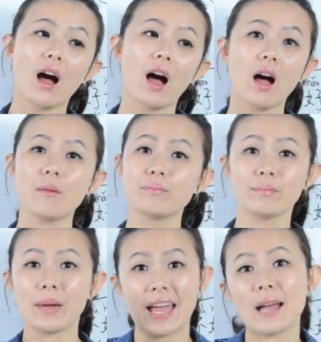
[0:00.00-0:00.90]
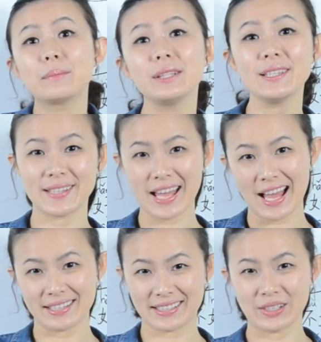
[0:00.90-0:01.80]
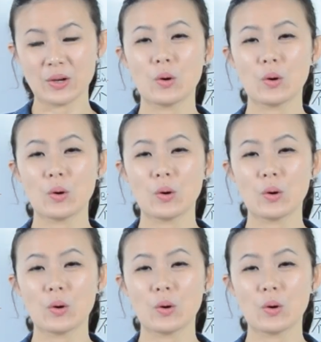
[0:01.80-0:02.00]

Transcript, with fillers: um, may I please ask?